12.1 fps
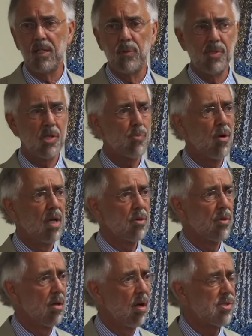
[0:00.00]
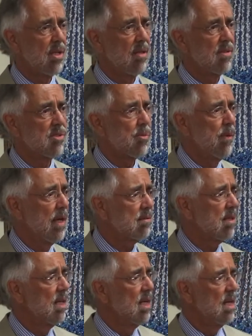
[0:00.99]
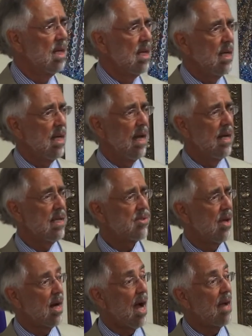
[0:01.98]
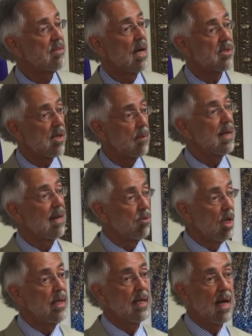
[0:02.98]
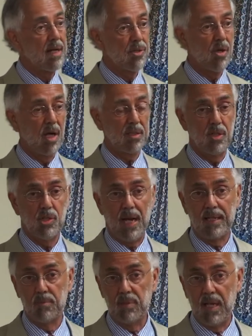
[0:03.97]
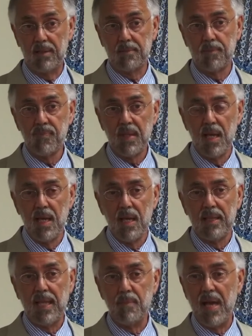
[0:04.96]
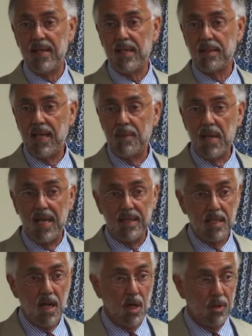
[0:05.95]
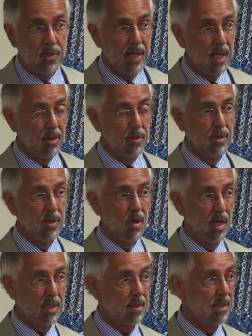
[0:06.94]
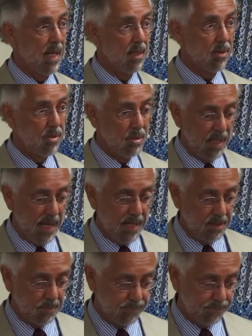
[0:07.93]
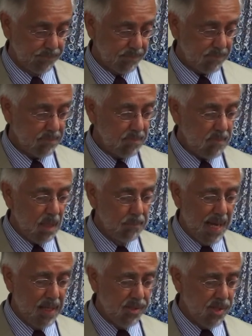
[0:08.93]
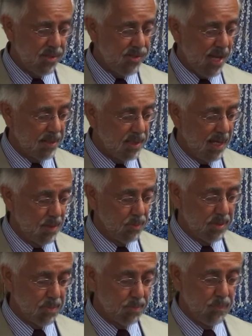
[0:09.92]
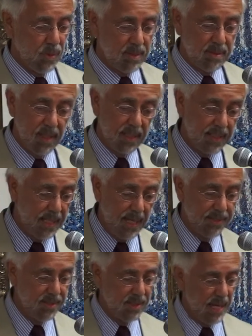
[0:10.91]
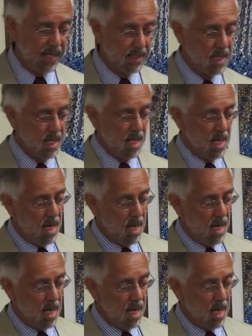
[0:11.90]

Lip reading: think it was his brother-in-law, Stephen Smith, and he said, I've got something I've really got to talk to Jack about. They met in a hotel in New York a day or two later. Patterson sat down with the candidate.